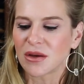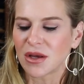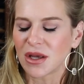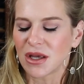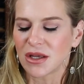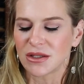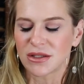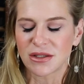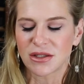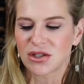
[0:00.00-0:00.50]

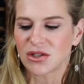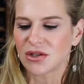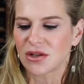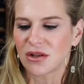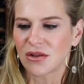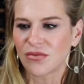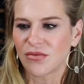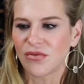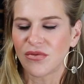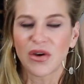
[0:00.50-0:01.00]
It's
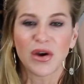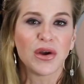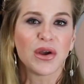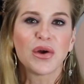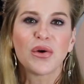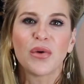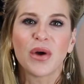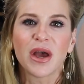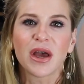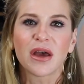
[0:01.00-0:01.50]
very
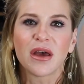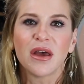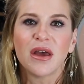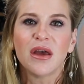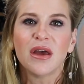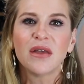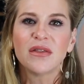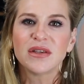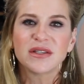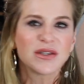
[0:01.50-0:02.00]
quick.
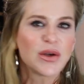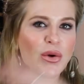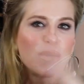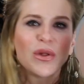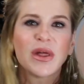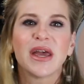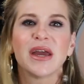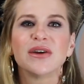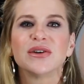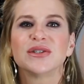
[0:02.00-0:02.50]
This whole
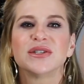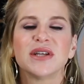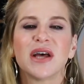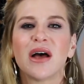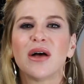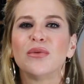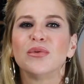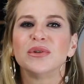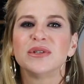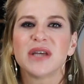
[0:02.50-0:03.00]

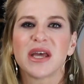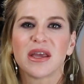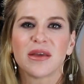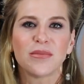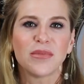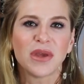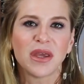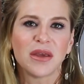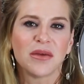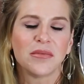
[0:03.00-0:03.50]
hairstyle will take
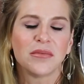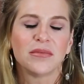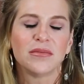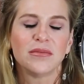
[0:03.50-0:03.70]
me